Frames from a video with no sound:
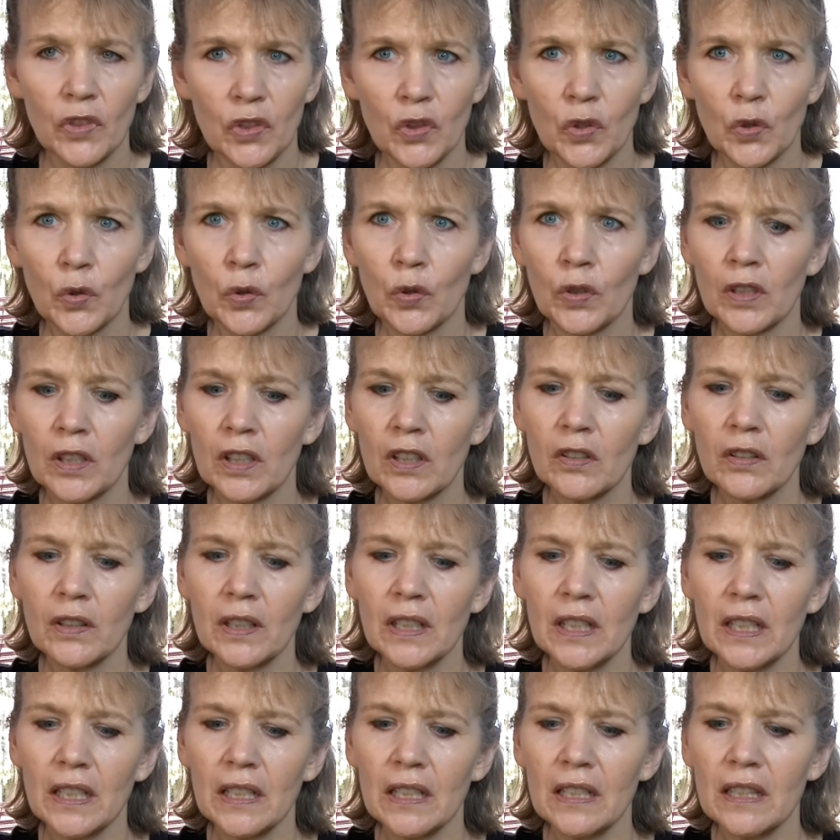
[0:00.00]
Thor
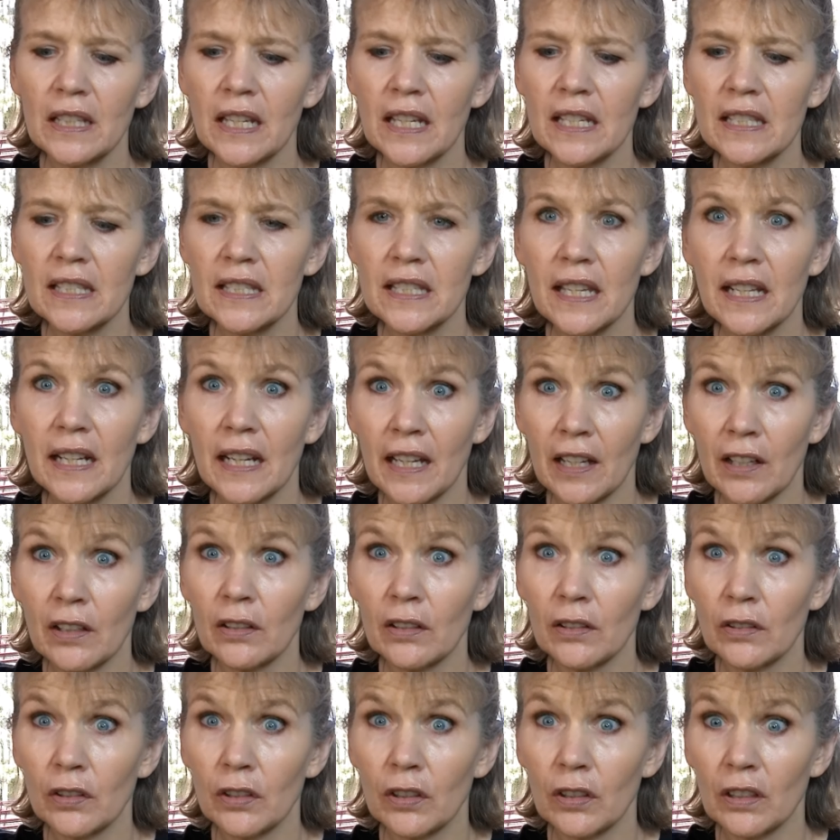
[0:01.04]
agreed, and they set
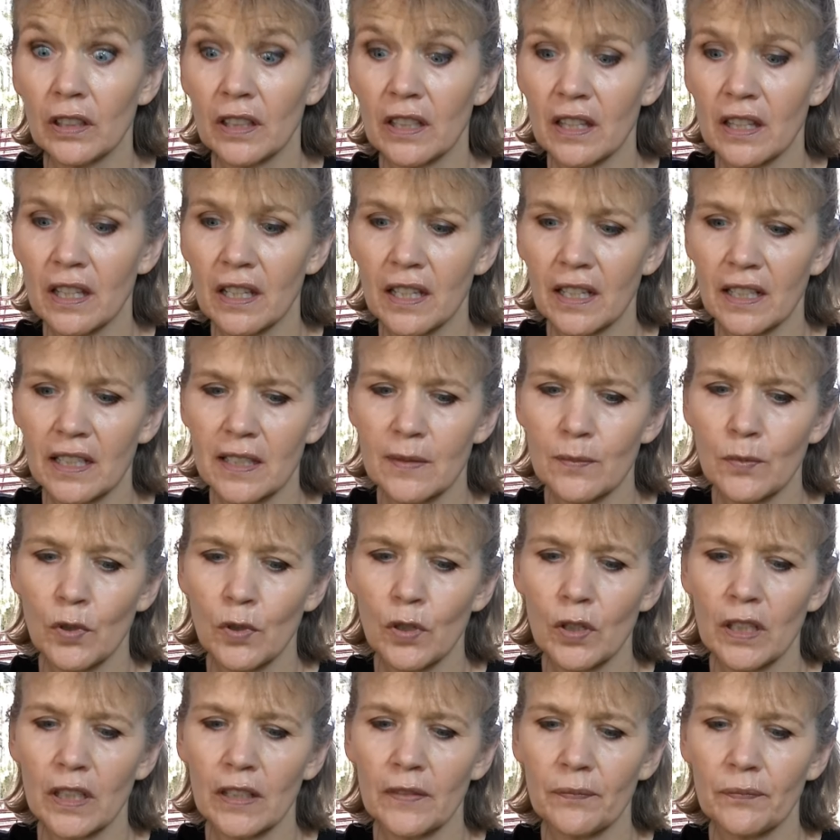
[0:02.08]
out early the next
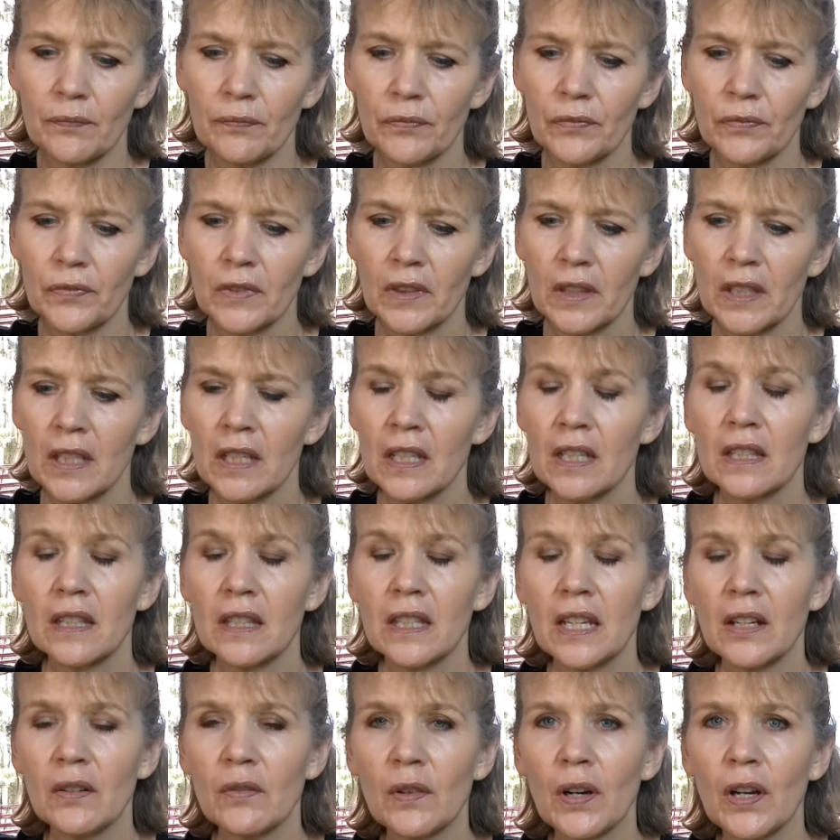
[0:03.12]
morning.
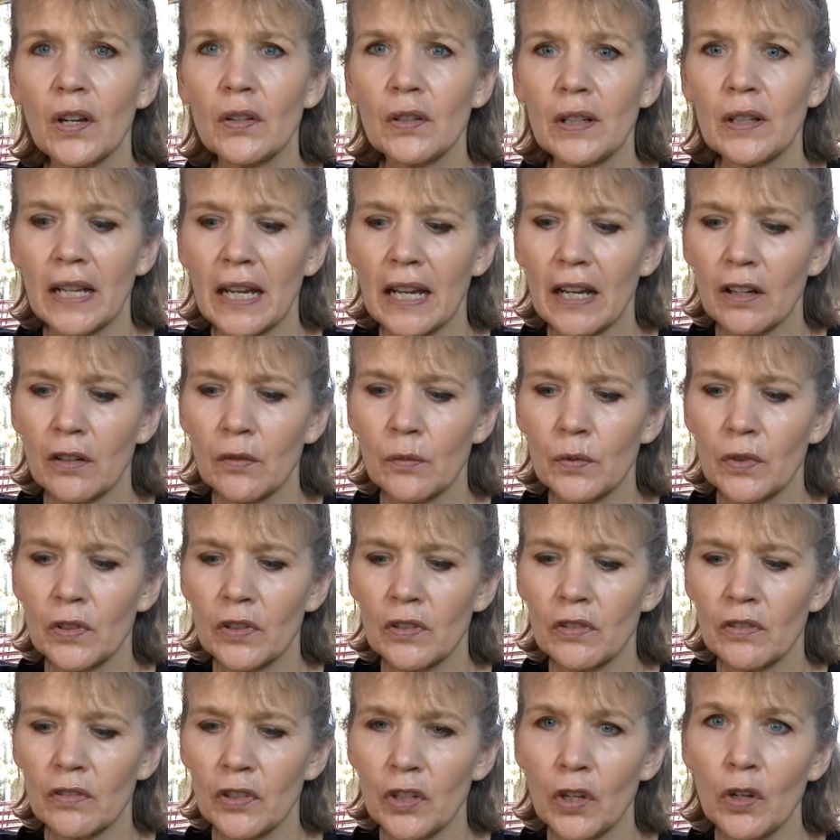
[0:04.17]
They rowed out
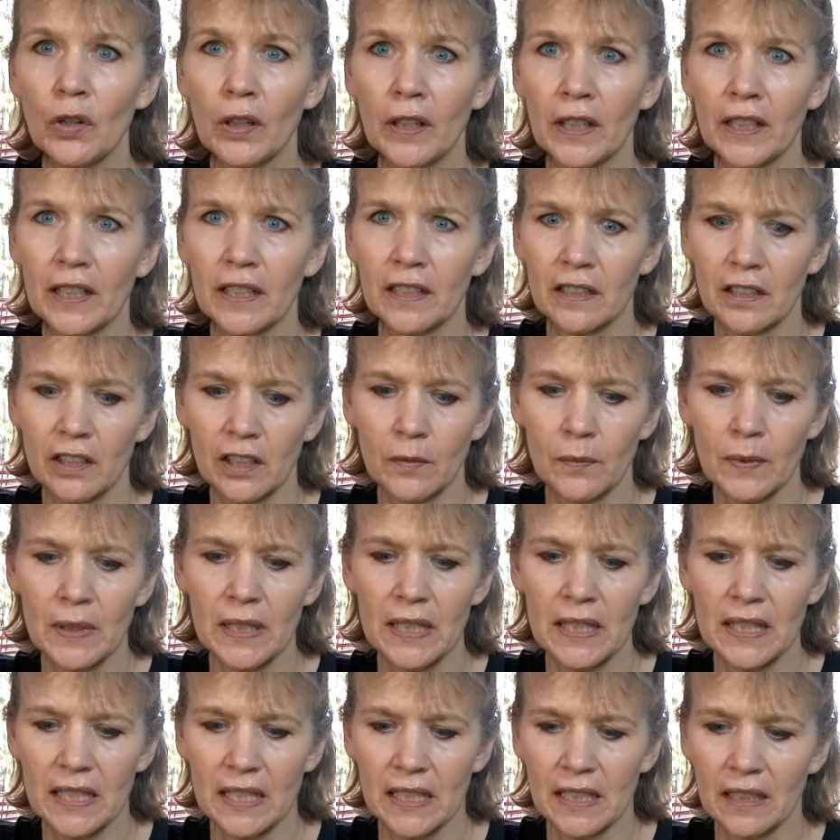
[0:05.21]
where no land could be
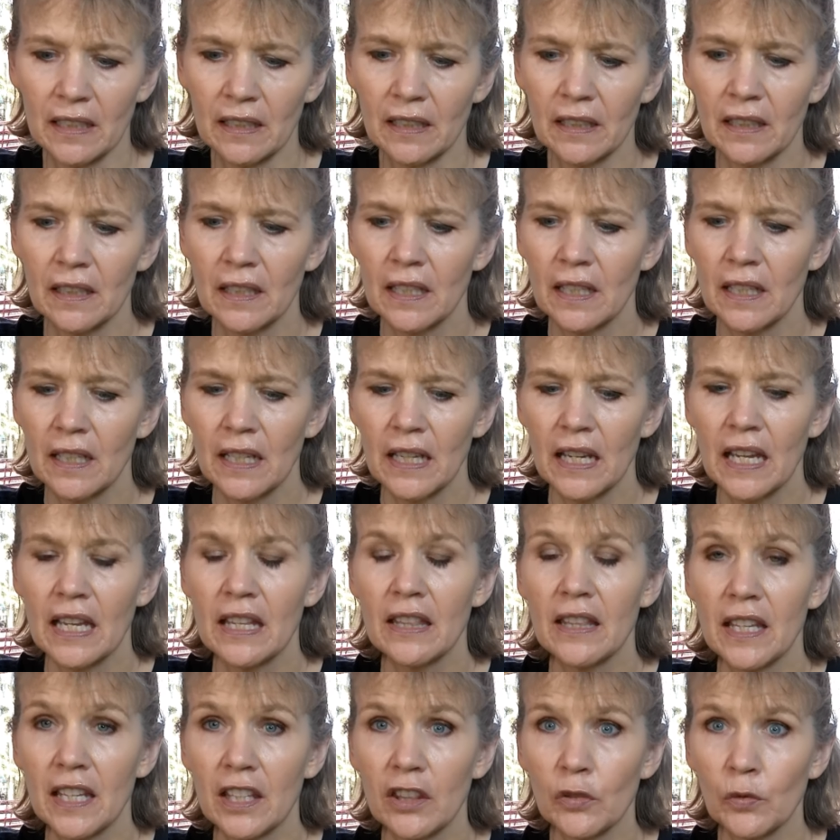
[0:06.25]
seen,
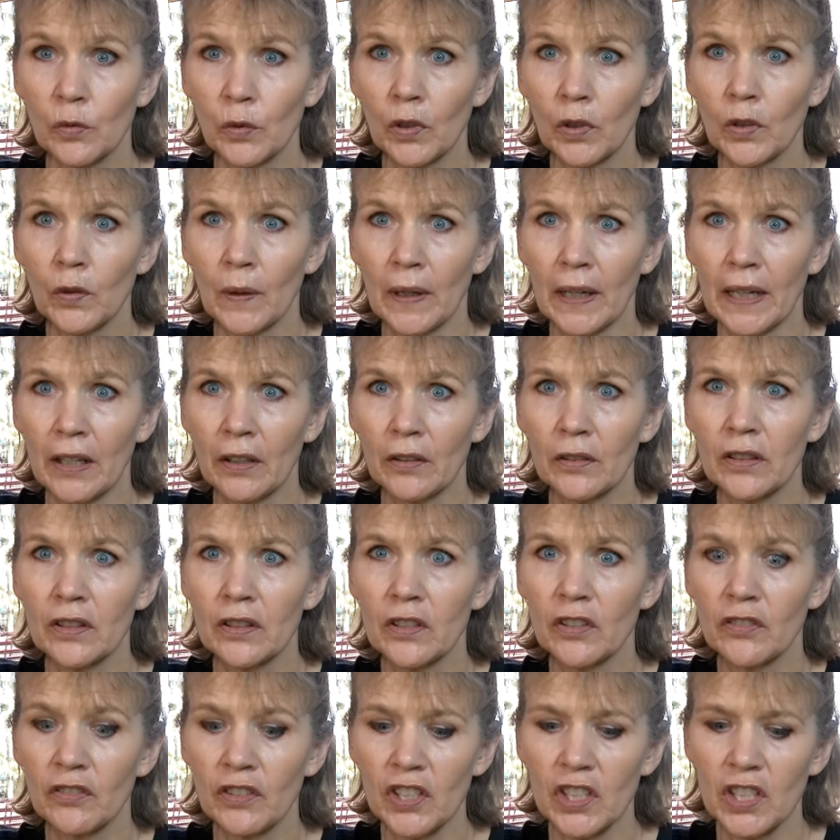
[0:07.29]
and they threw out
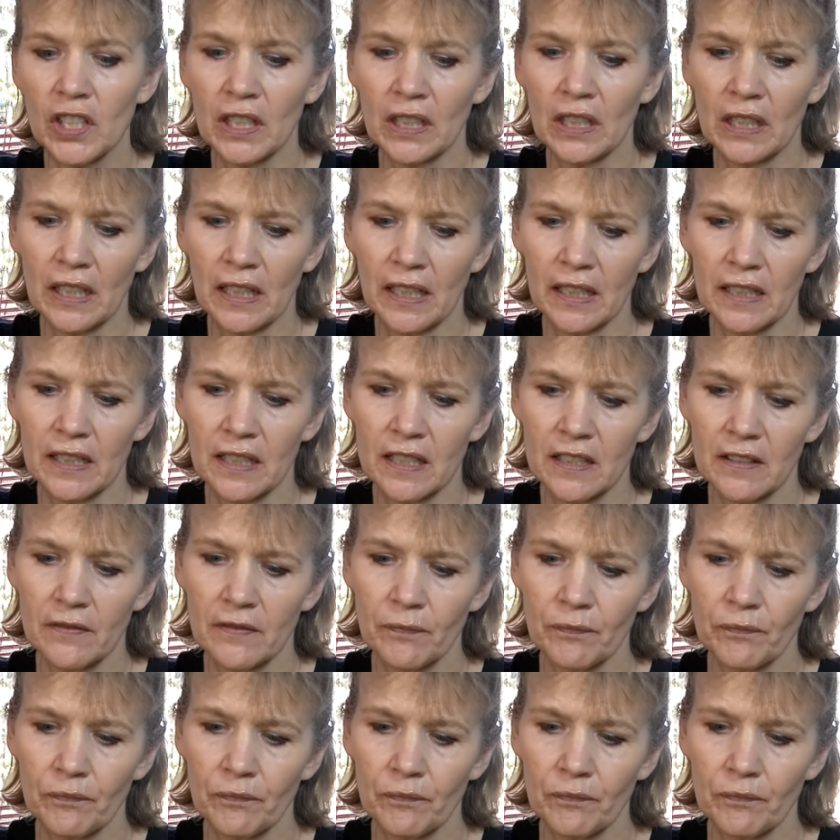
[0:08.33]
their fishing lines.